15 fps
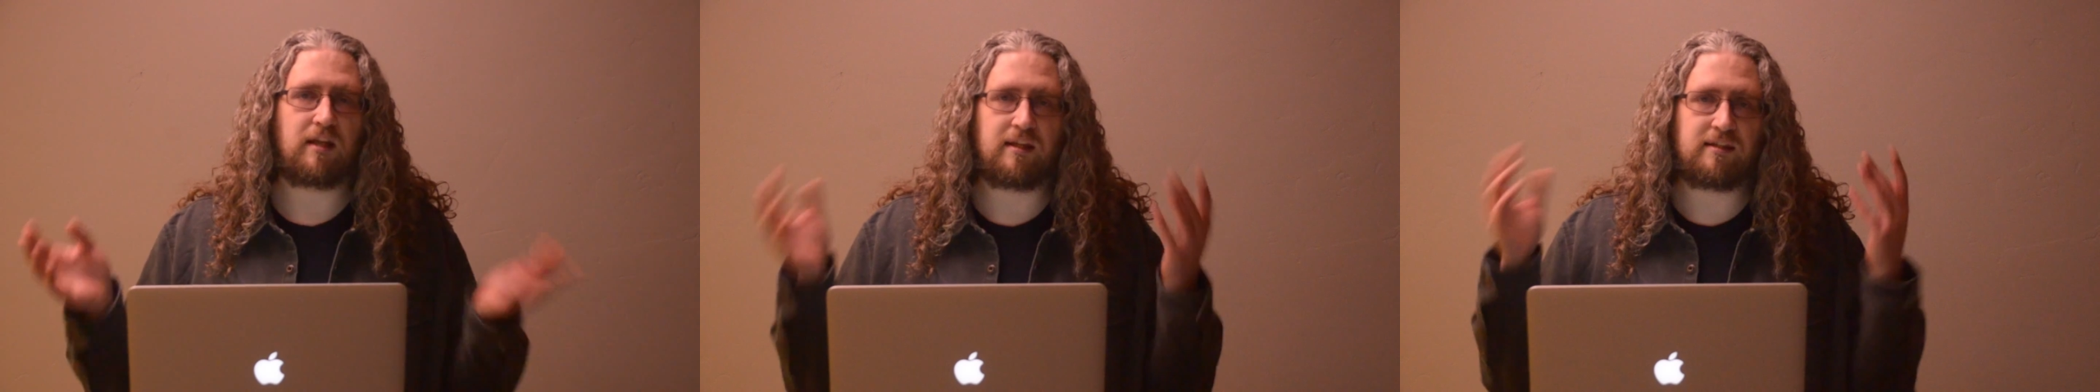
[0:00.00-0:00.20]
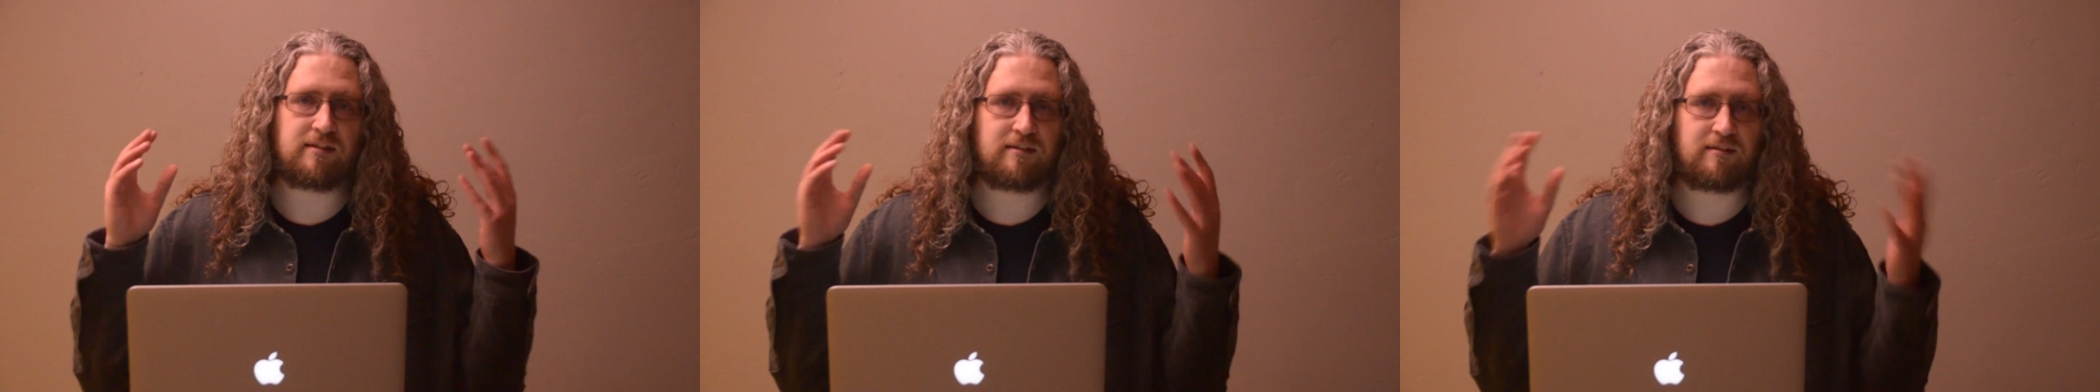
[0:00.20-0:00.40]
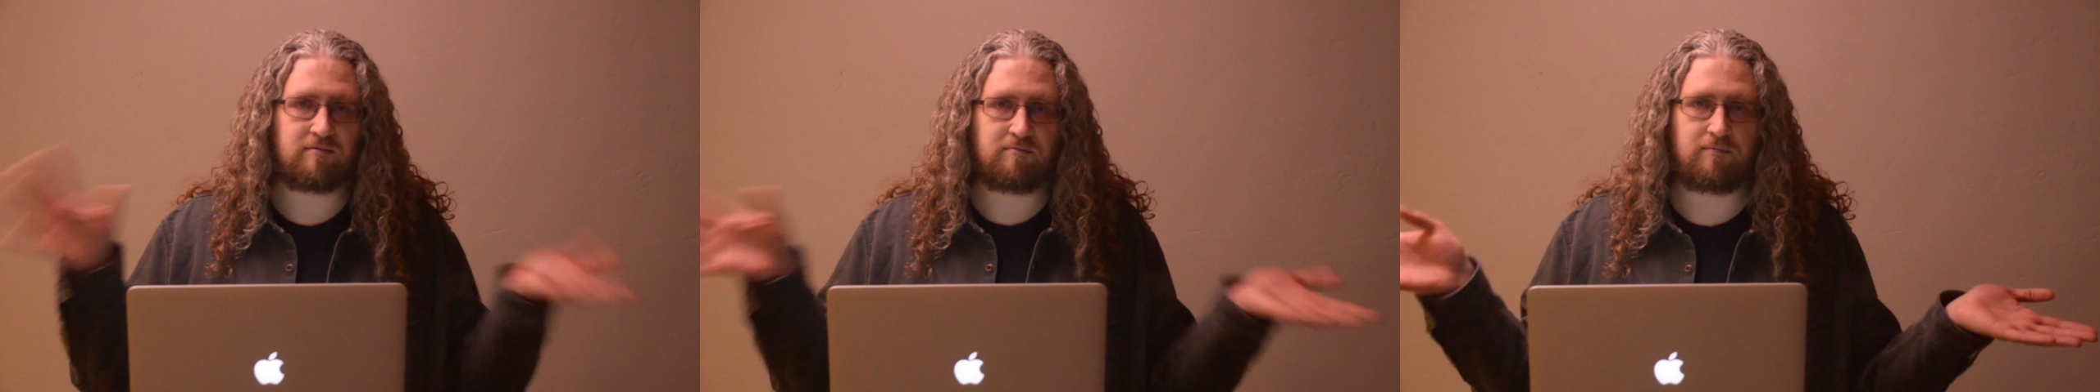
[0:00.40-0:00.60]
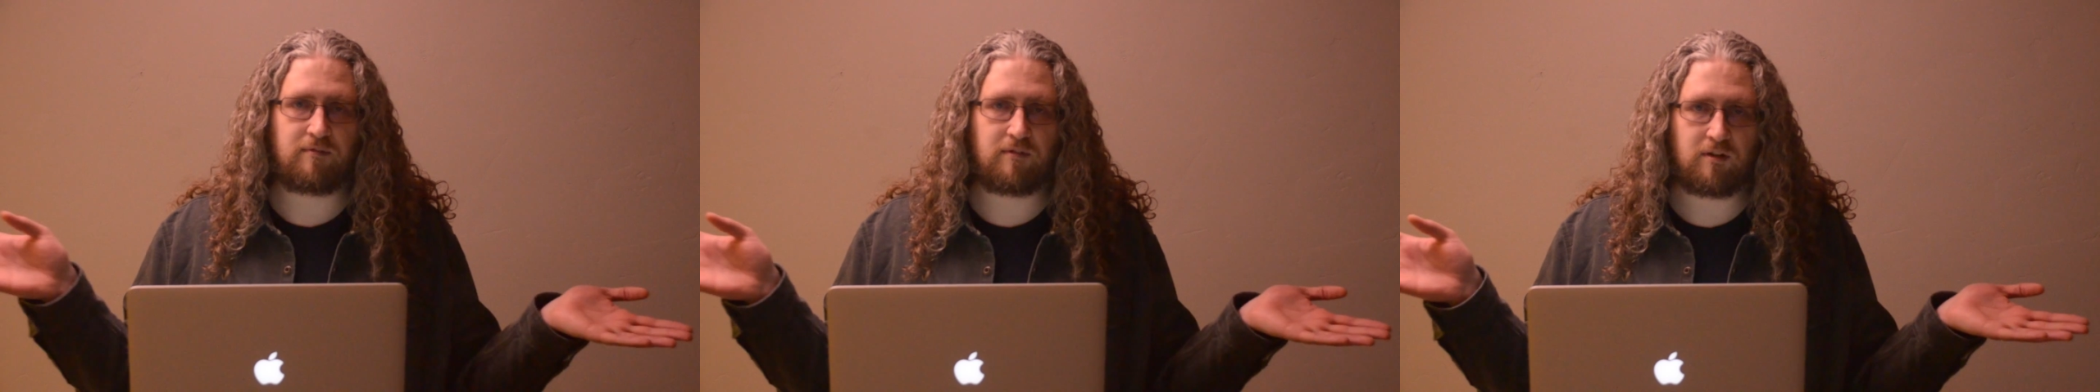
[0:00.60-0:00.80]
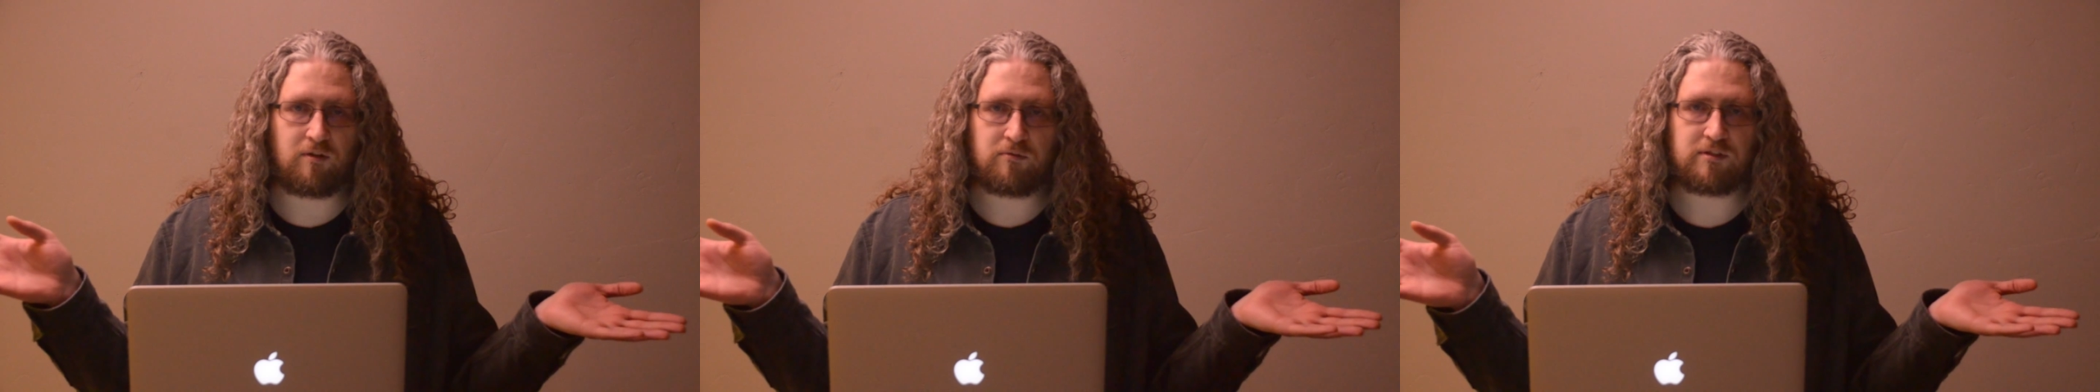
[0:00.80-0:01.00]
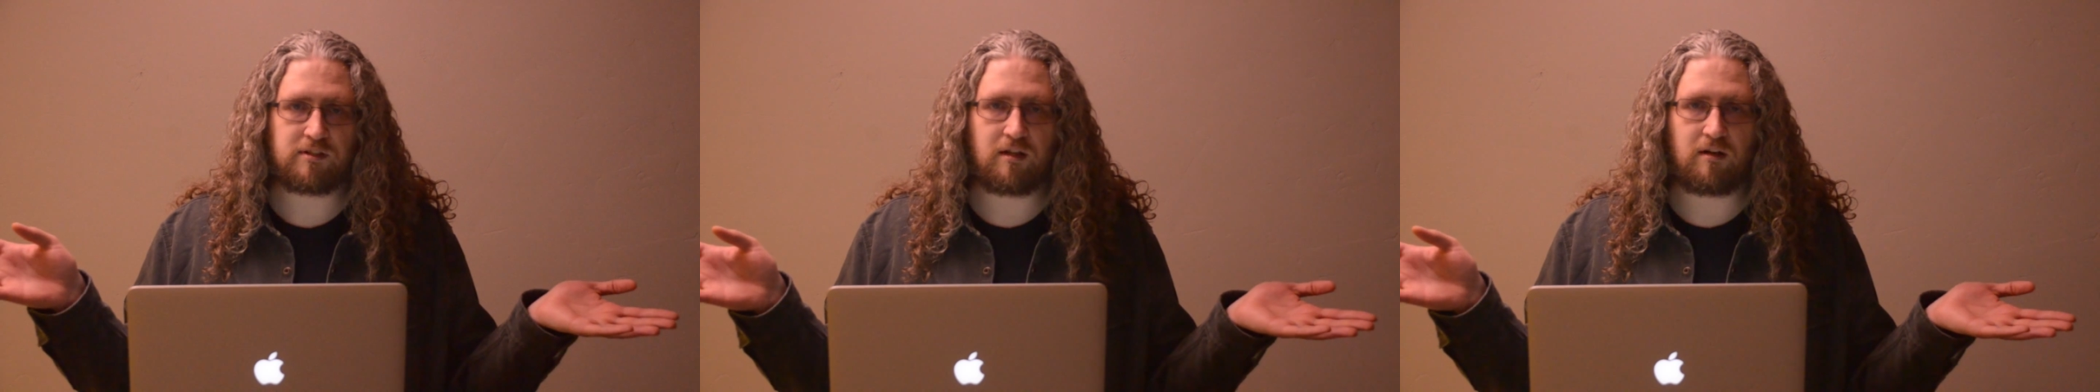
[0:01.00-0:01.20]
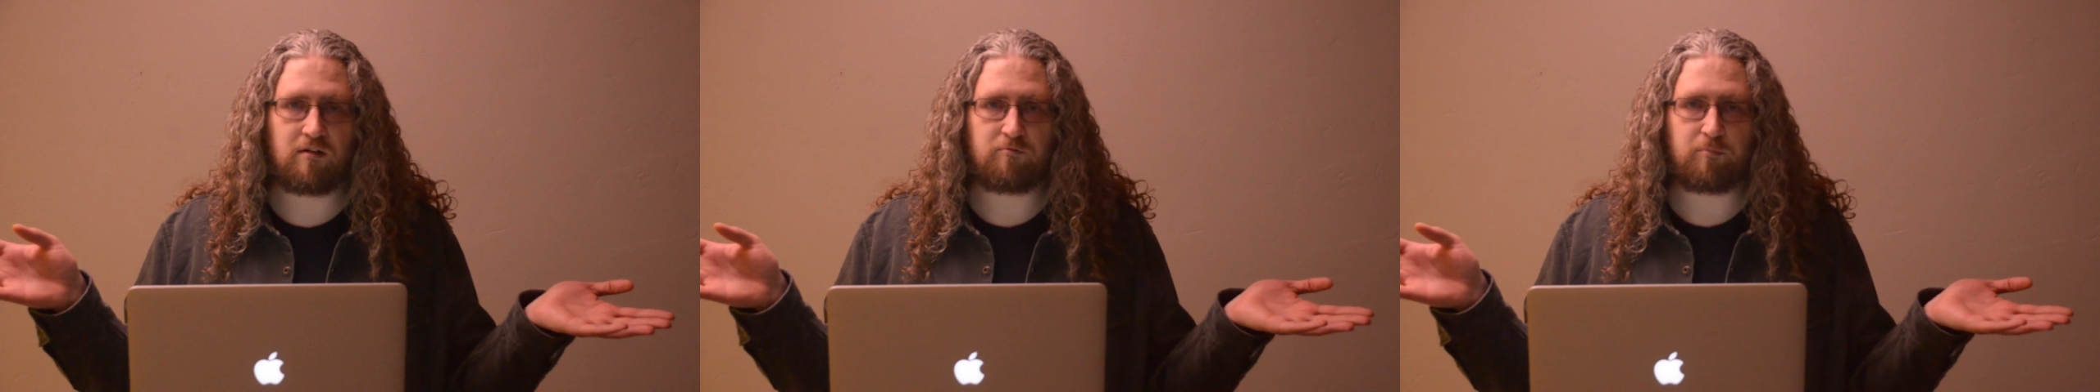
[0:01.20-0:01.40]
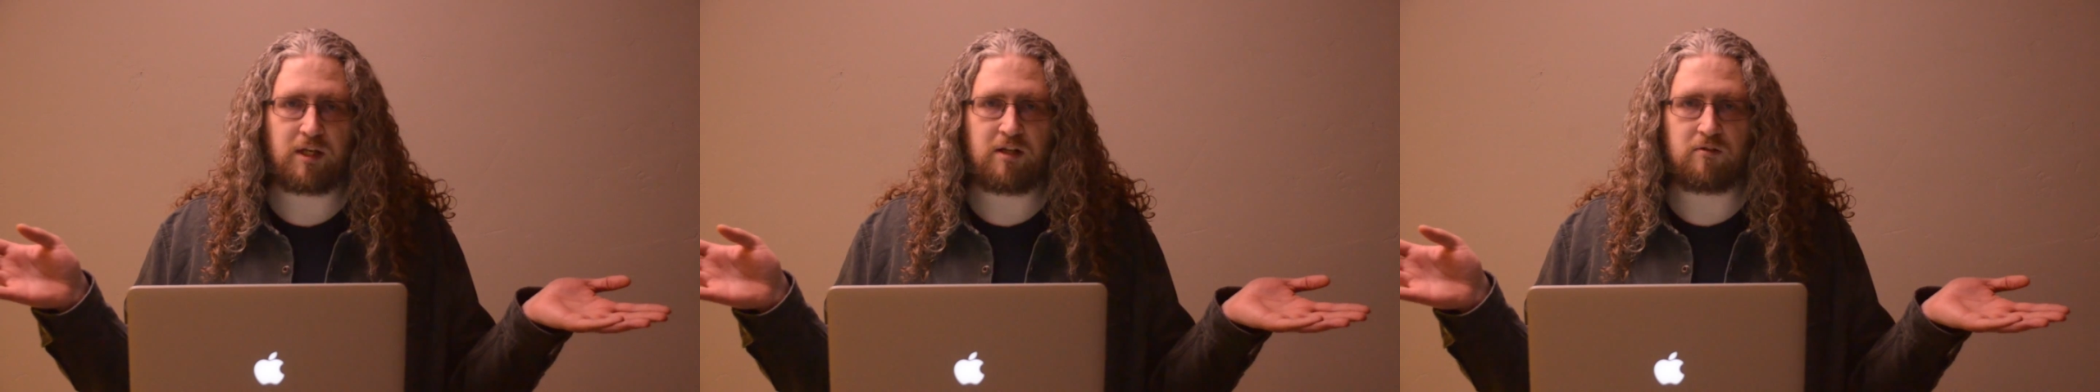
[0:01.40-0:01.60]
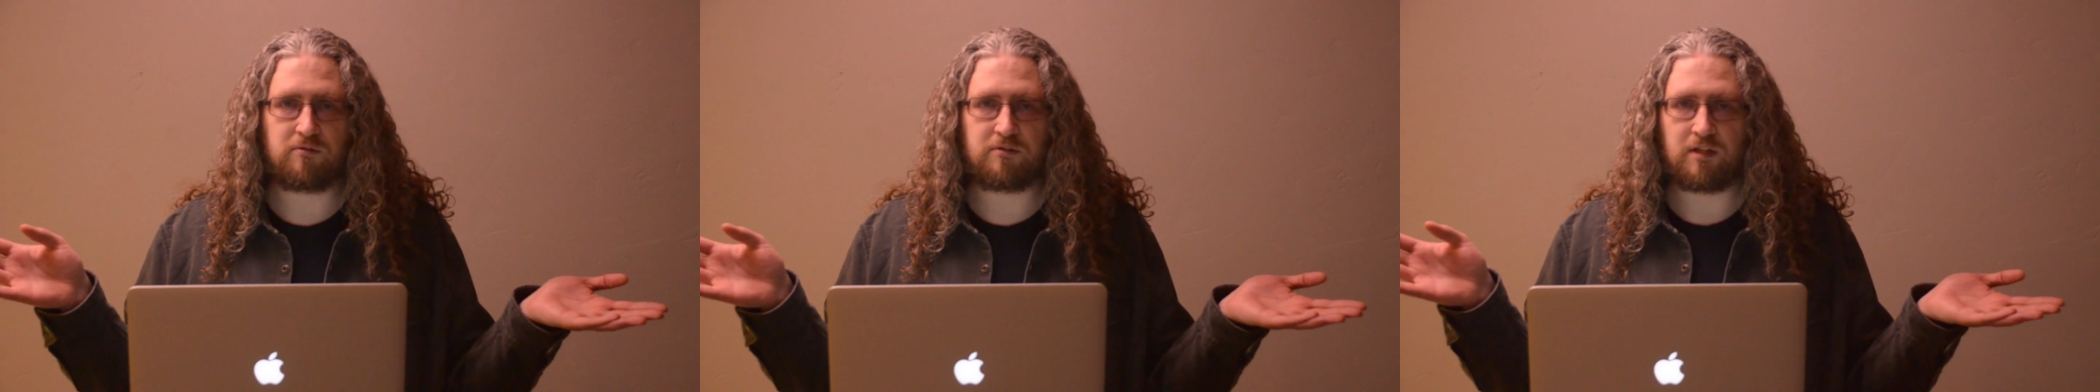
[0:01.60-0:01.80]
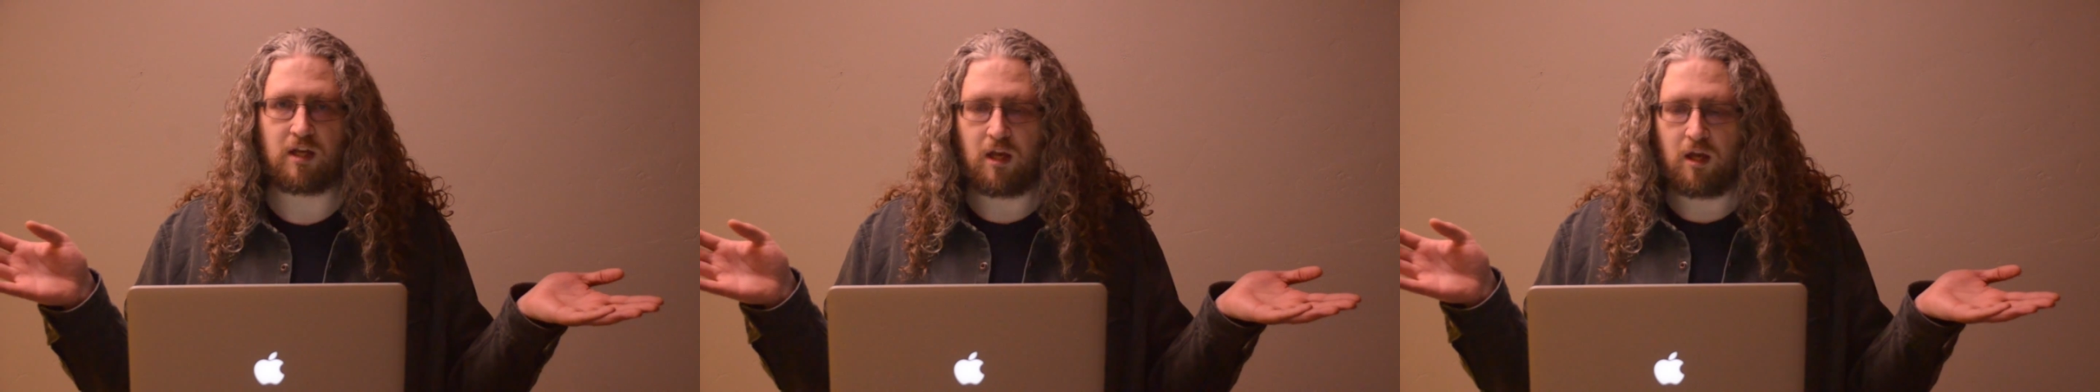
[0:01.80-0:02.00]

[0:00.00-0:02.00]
It's no skin off my nose.